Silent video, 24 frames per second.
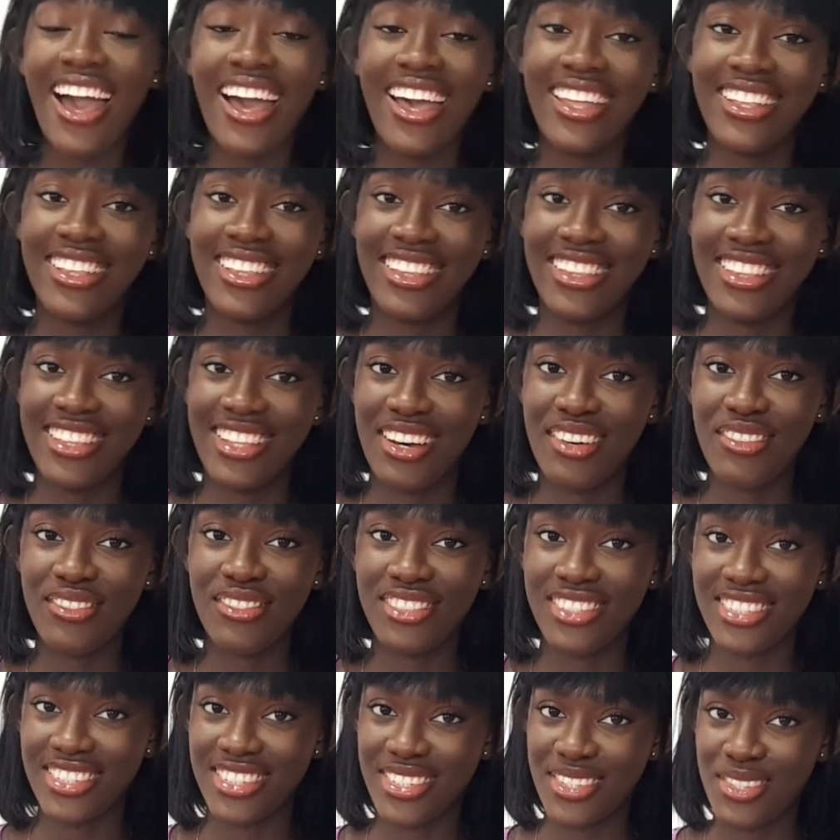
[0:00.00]
I
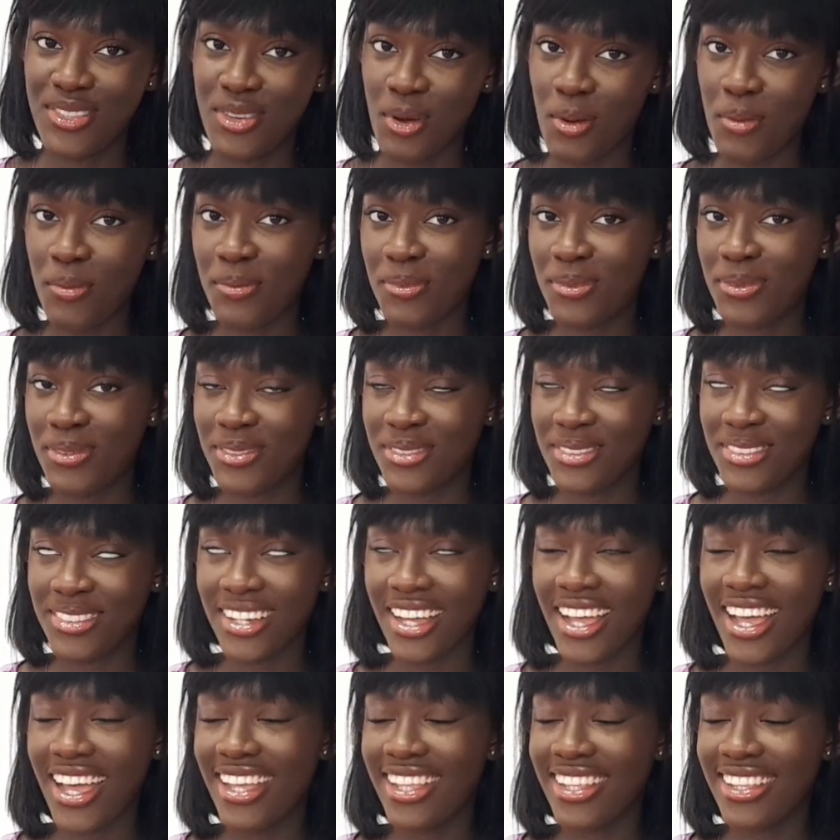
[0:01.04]
love this top.
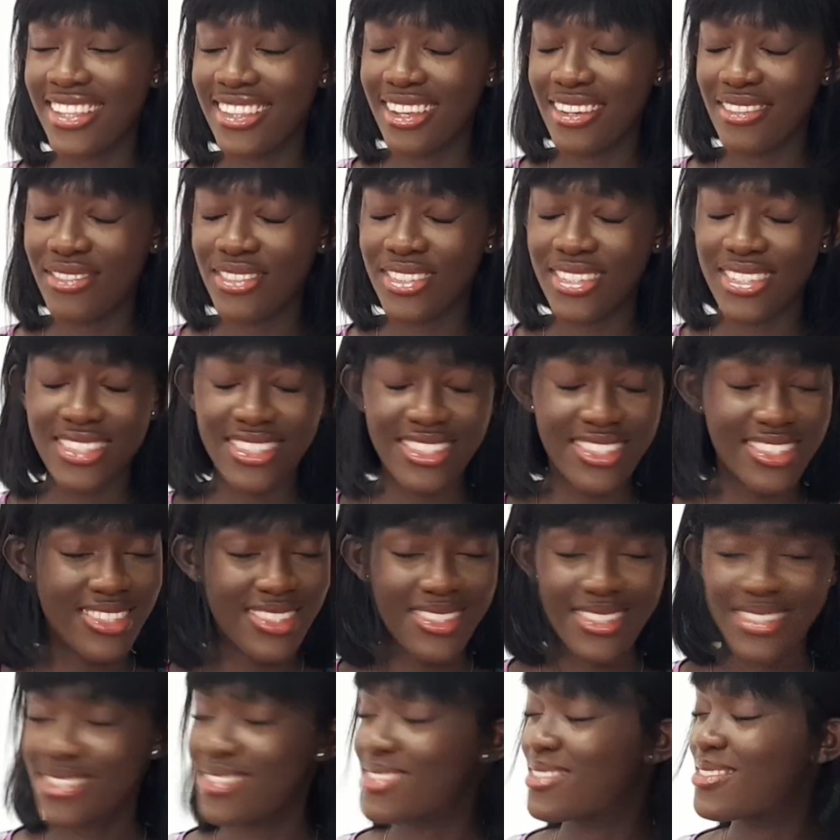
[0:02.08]
I love it
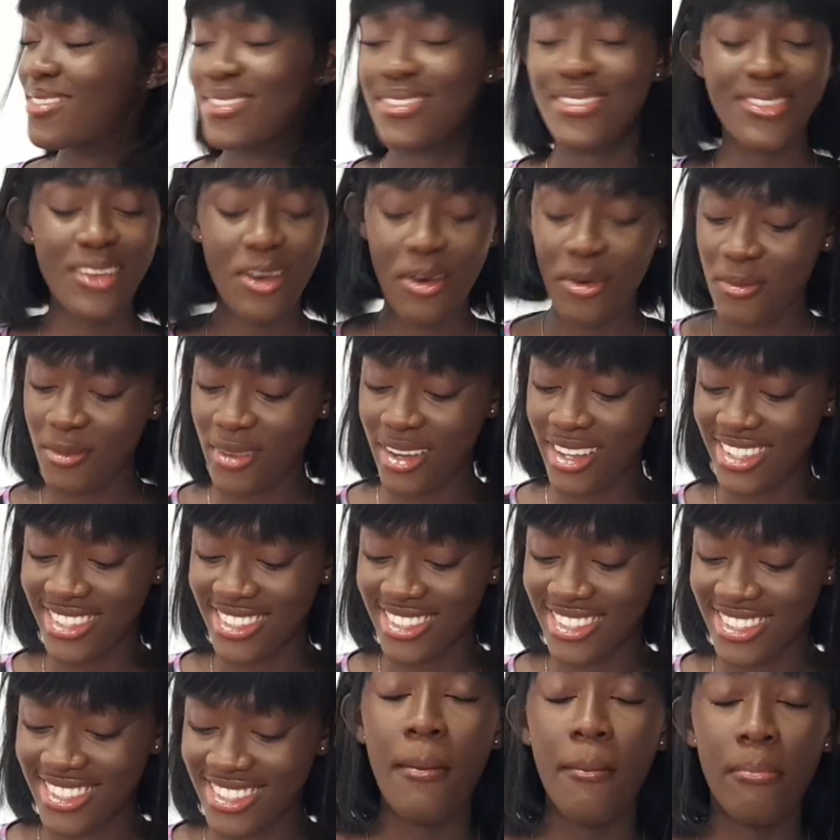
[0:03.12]
so much.
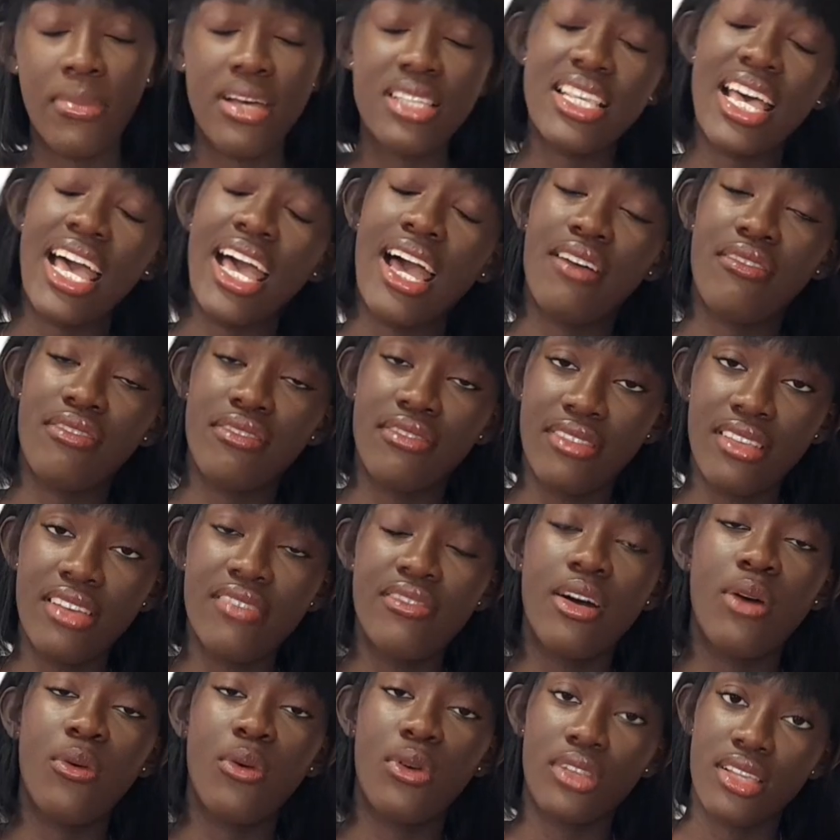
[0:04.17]
But I have
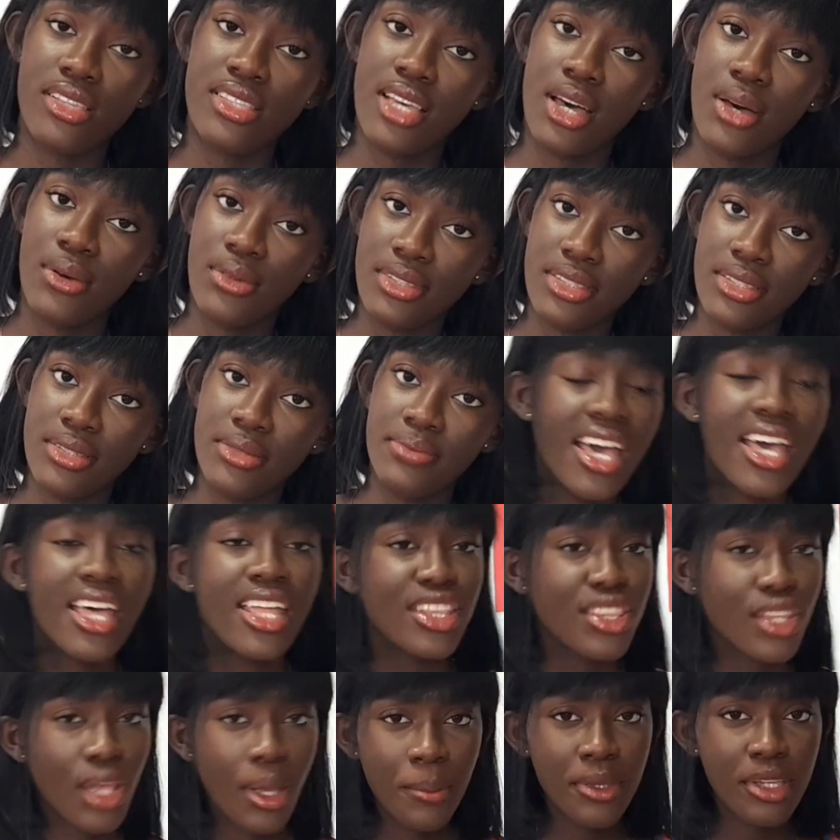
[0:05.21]
never worn it out.
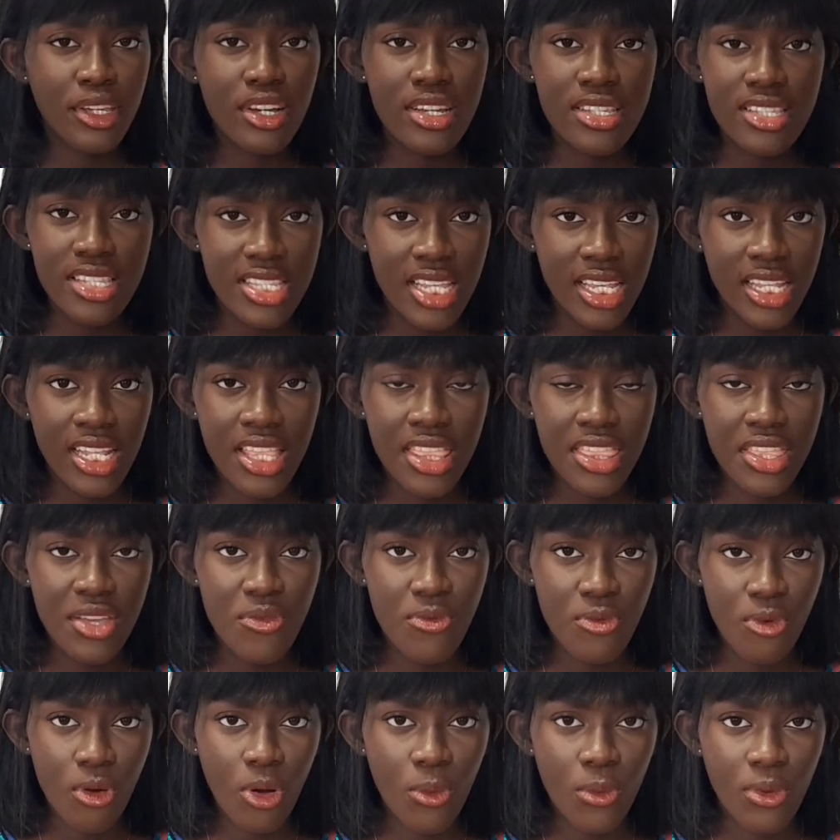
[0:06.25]
Not because there's
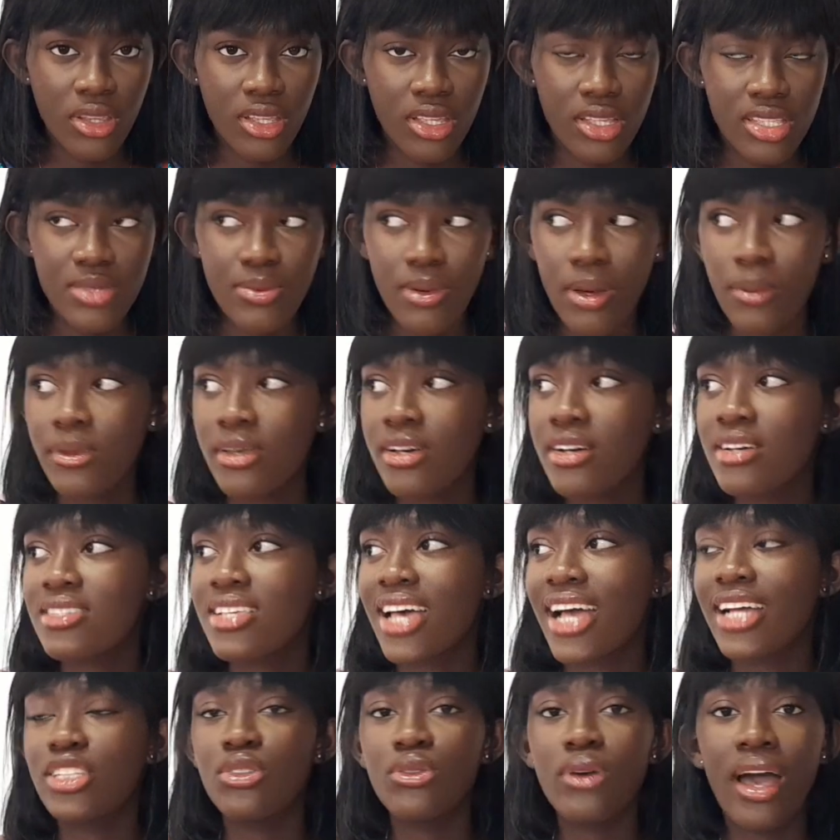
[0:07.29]
anything wrong with it, but because
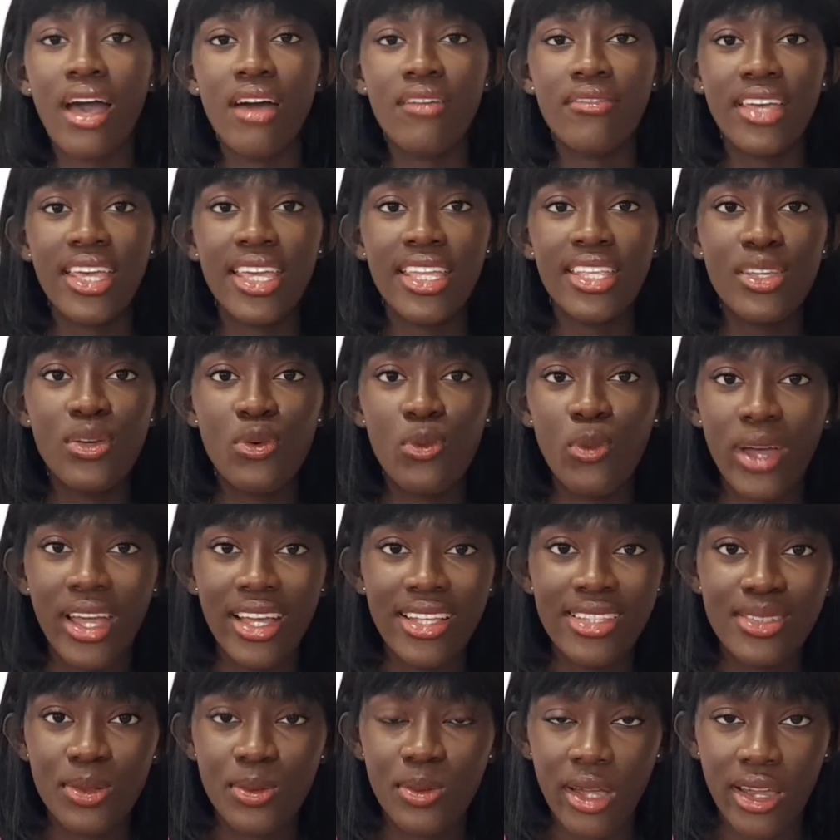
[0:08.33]
I don't have
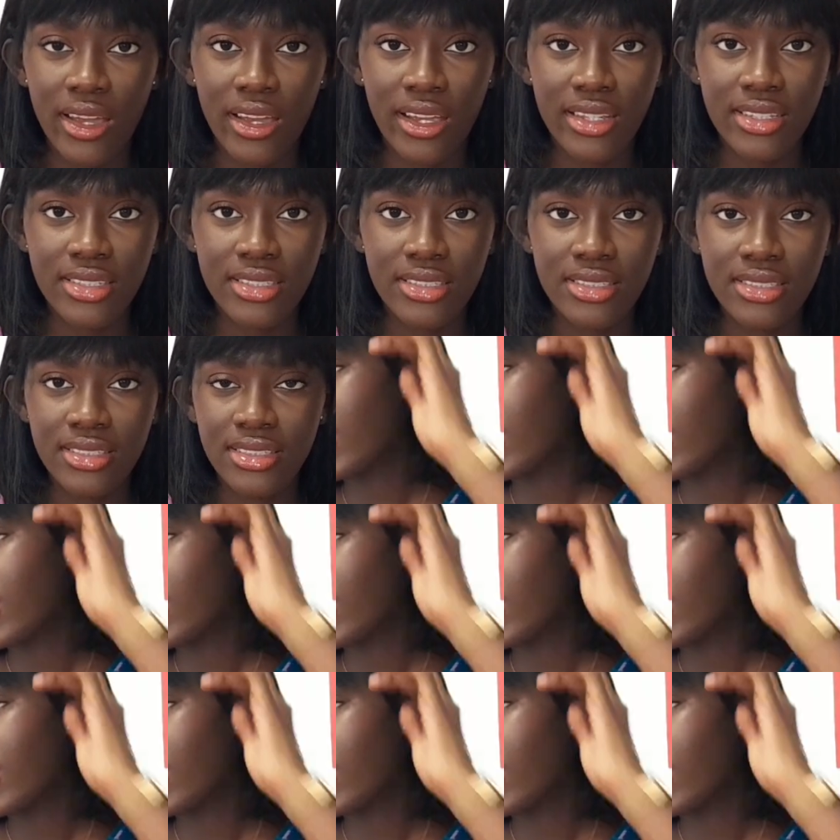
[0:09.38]
anywhere to wear it.